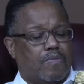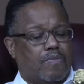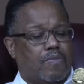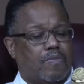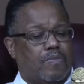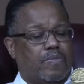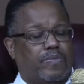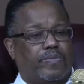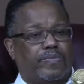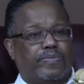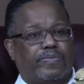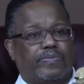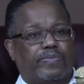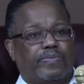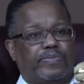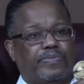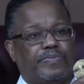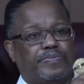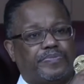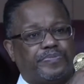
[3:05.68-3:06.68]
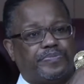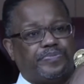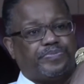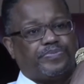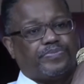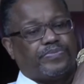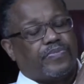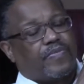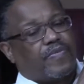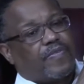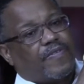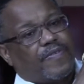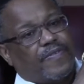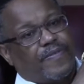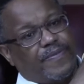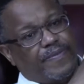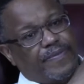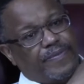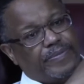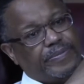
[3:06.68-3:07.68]
you ain't no man,
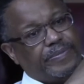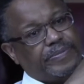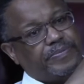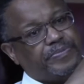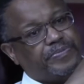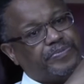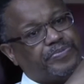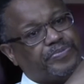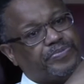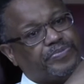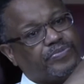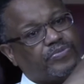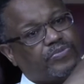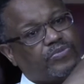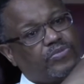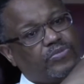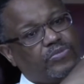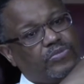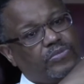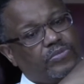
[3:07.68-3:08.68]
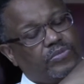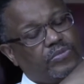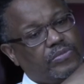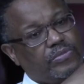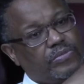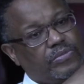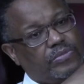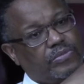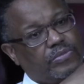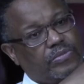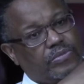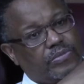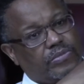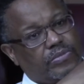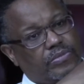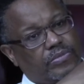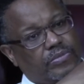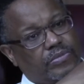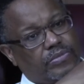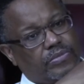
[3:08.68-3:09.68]
you know, you ain't gonna be
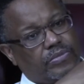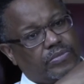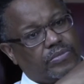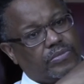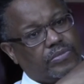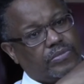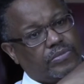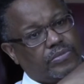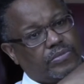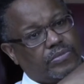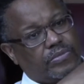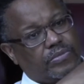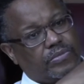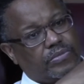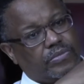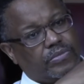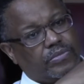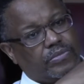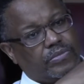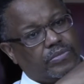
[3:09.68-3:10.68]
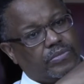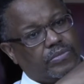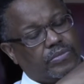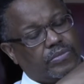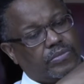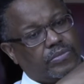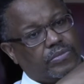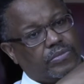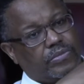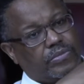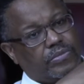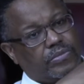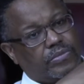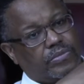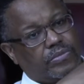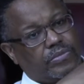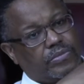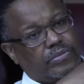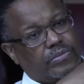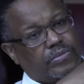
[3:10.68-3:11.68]
nobody. Then you'll turn. I can make it on
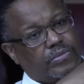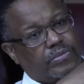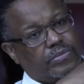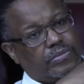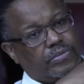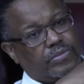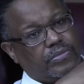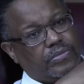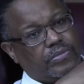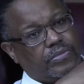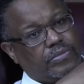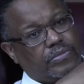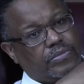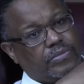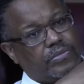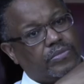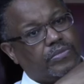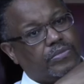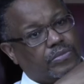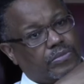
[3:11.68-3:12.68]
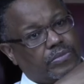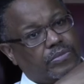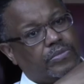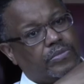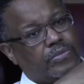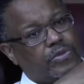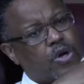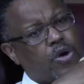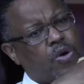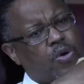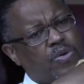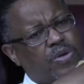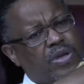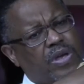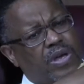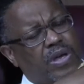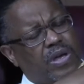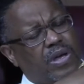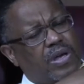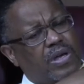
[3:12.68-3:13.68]
my own. I don't need you. Is that? Oh
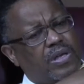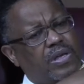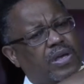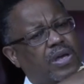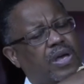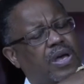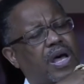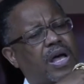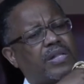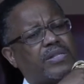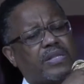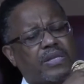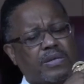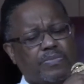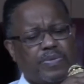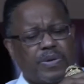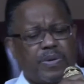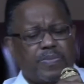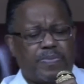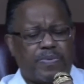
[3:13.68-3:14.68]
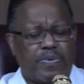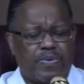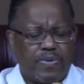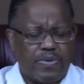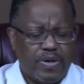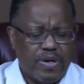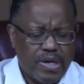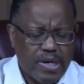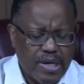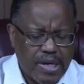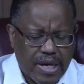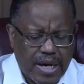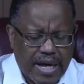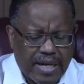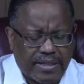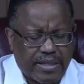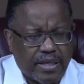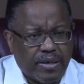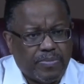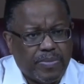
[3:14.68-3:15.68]
yeah, yeah, yeah. I think people,
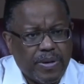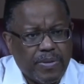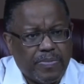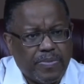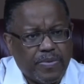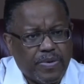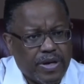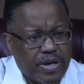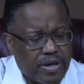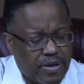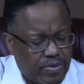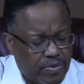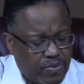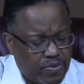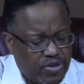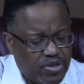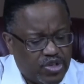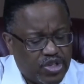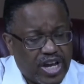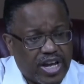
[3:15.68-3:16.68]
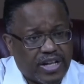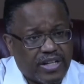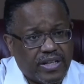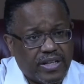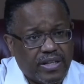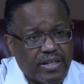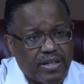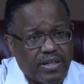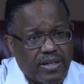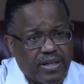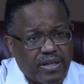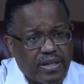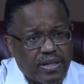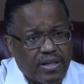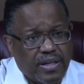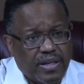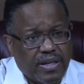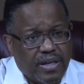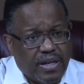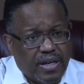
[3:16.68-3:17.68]
I think people get rejected.
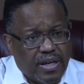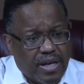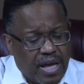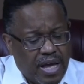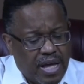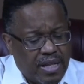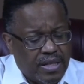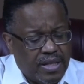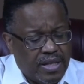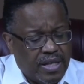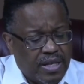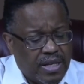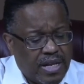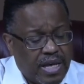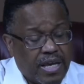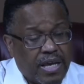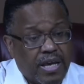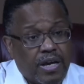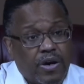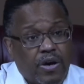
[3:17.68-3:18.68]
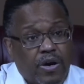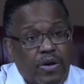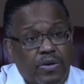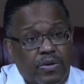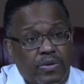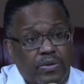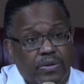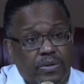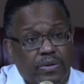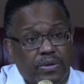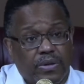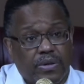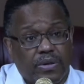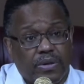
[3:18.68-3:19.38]
Yeah. And then they get hurt,